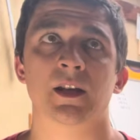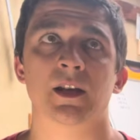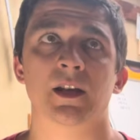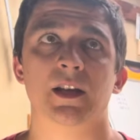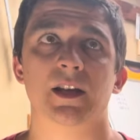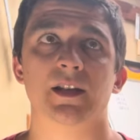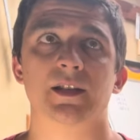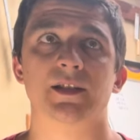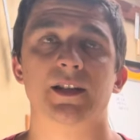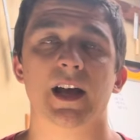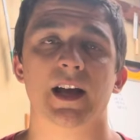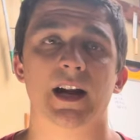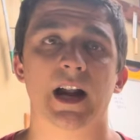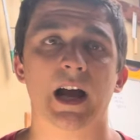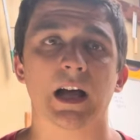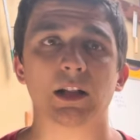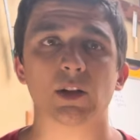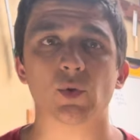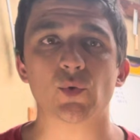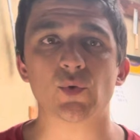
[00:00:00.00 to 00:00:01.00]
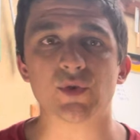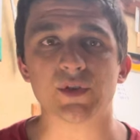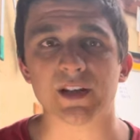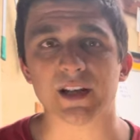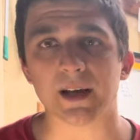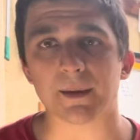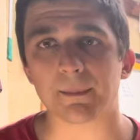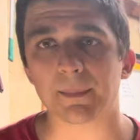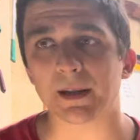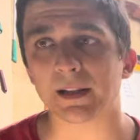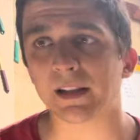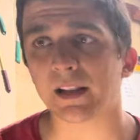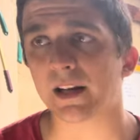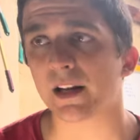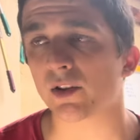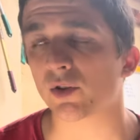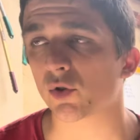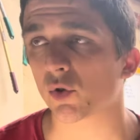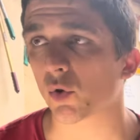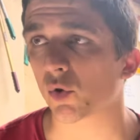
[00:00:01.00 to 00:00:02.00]
is that I lose the
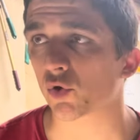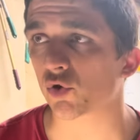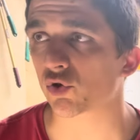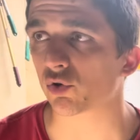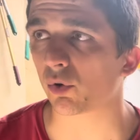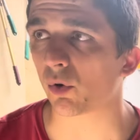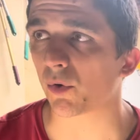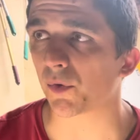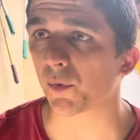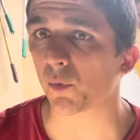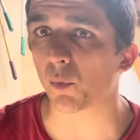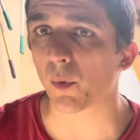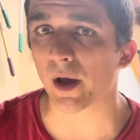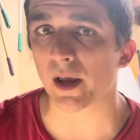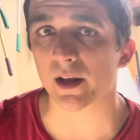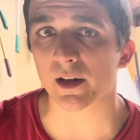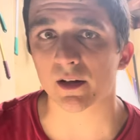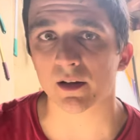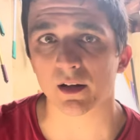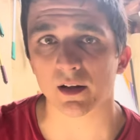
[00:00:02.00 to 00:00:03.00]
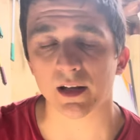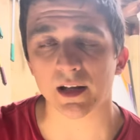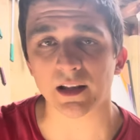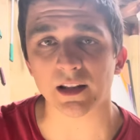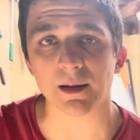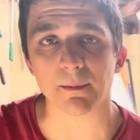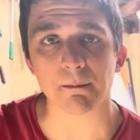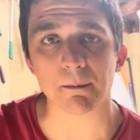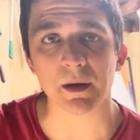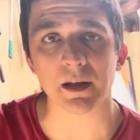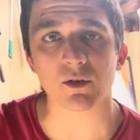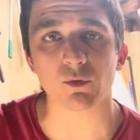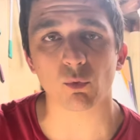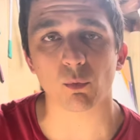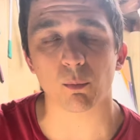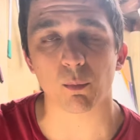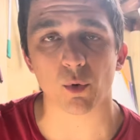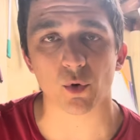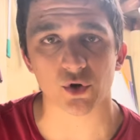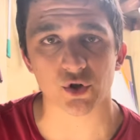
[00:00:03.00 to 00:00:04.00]
ability to control the weight in the middle
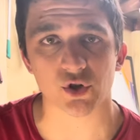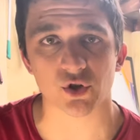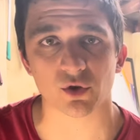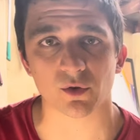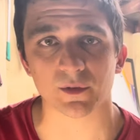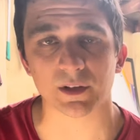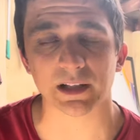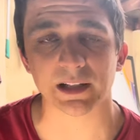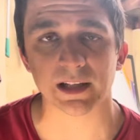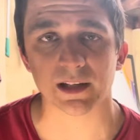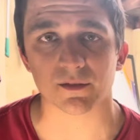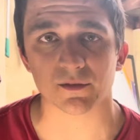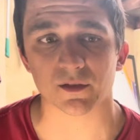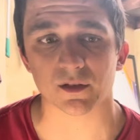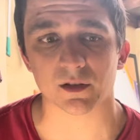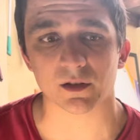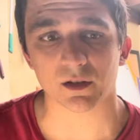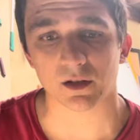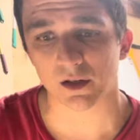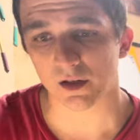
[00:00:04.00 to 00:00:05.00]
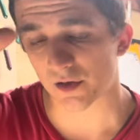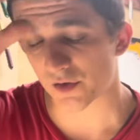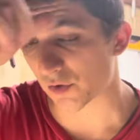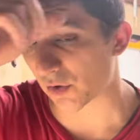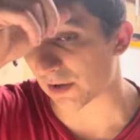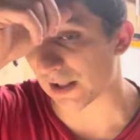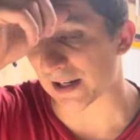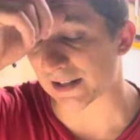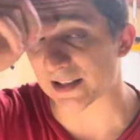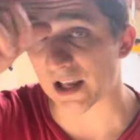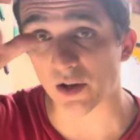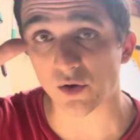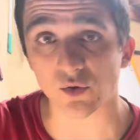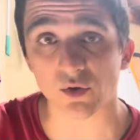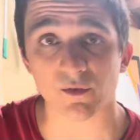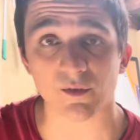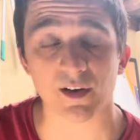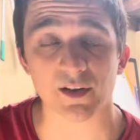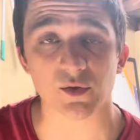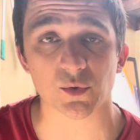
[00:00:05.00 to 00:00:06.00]
portion of the lift. So like that
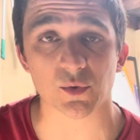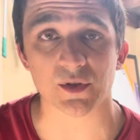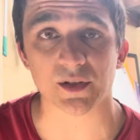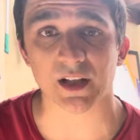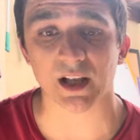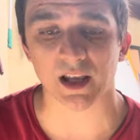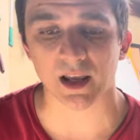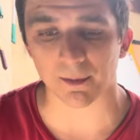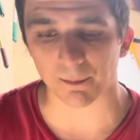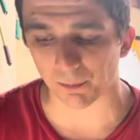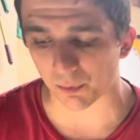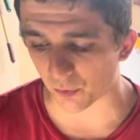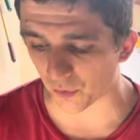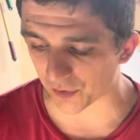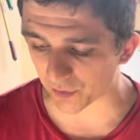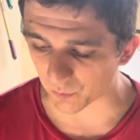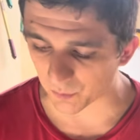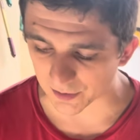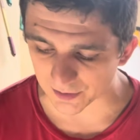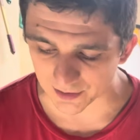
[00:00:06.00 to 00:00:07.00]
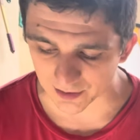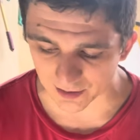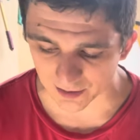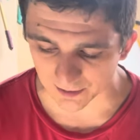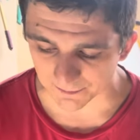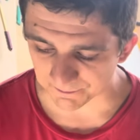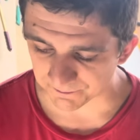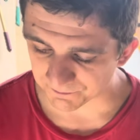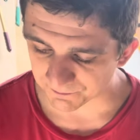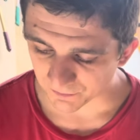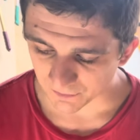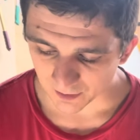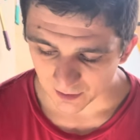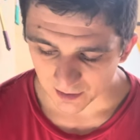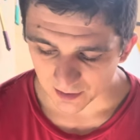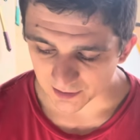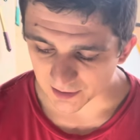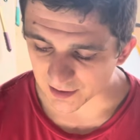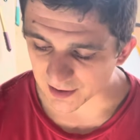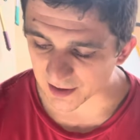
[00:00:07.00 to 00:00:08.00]
universal sticking point where the
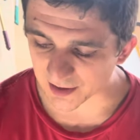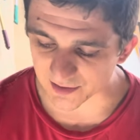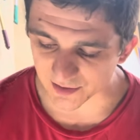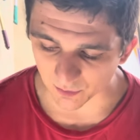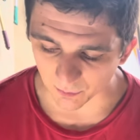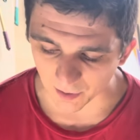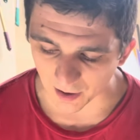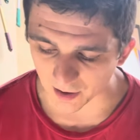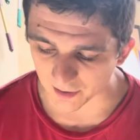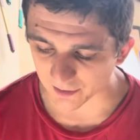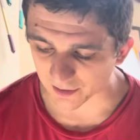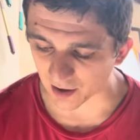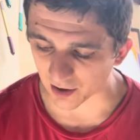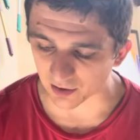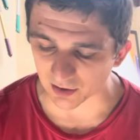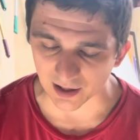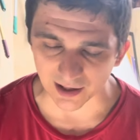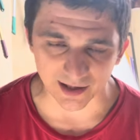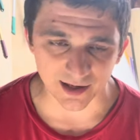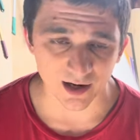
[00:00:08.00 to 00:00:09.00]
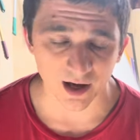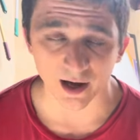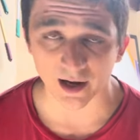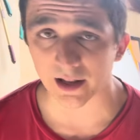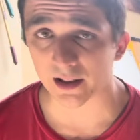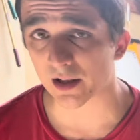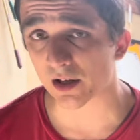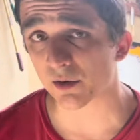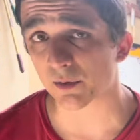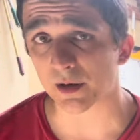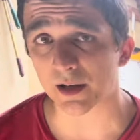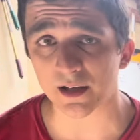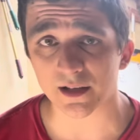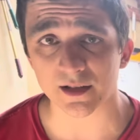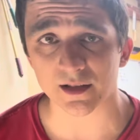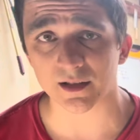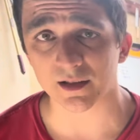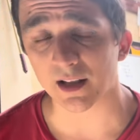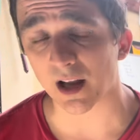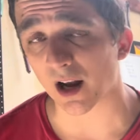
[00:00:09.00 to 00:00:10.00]
the knees around kind of like 90
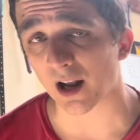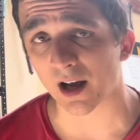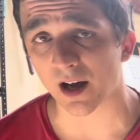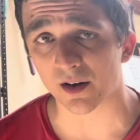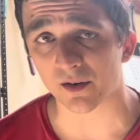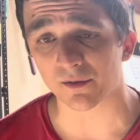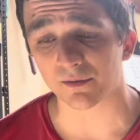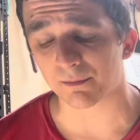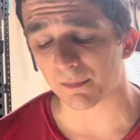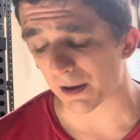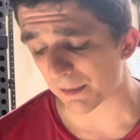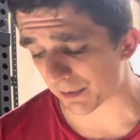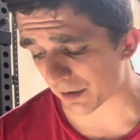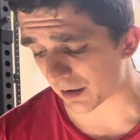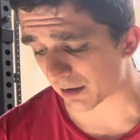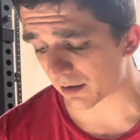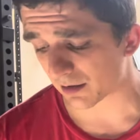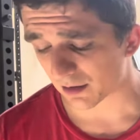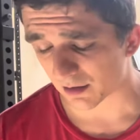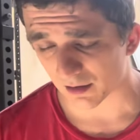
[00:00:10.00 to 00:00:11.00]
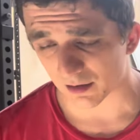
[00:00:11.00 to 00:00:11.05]
degrees, that kind of maybe